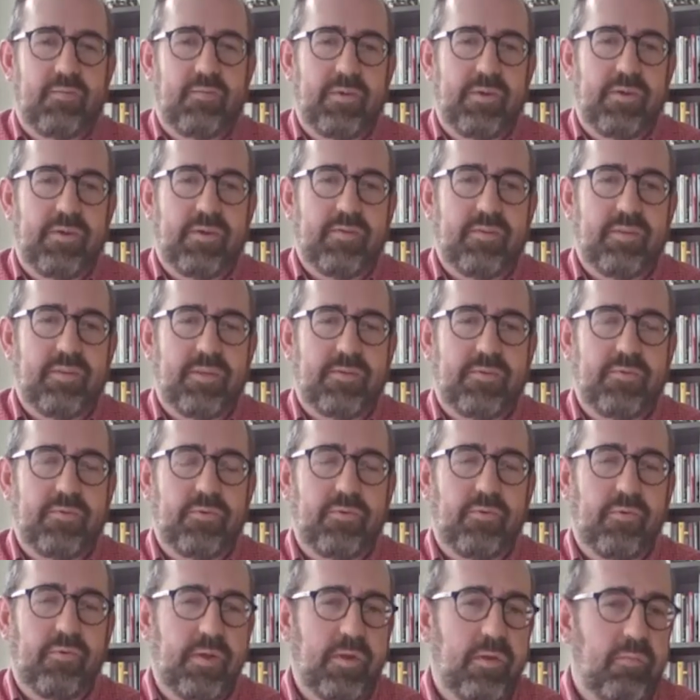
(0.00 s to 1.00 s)
America's
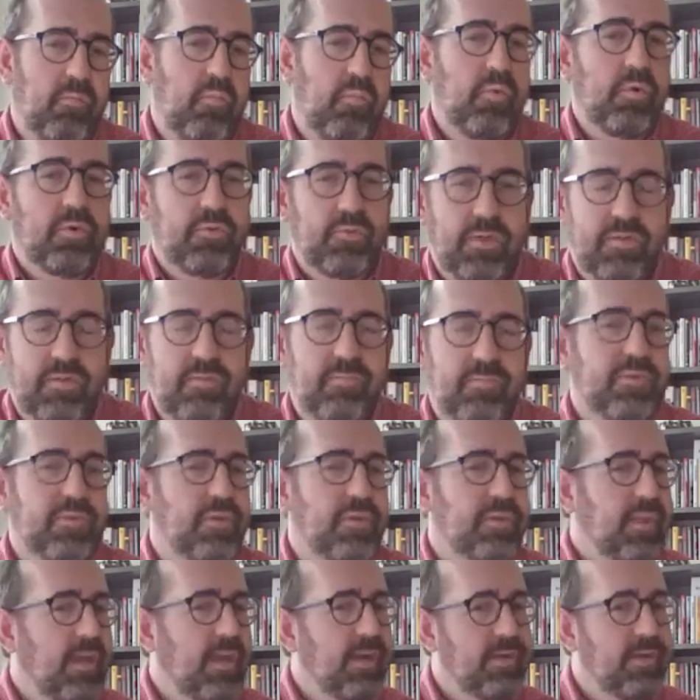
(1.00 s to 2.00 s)
electrical grid and more
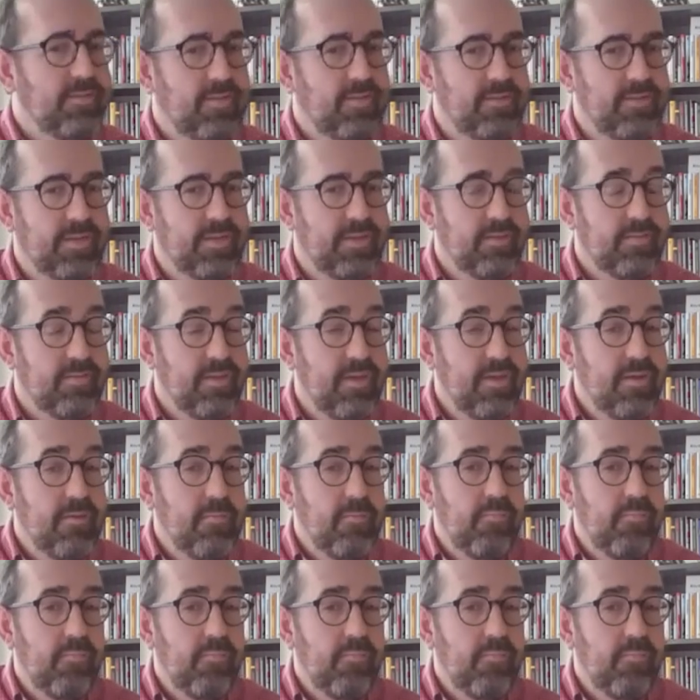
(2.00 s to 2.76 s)
transmission lines and things.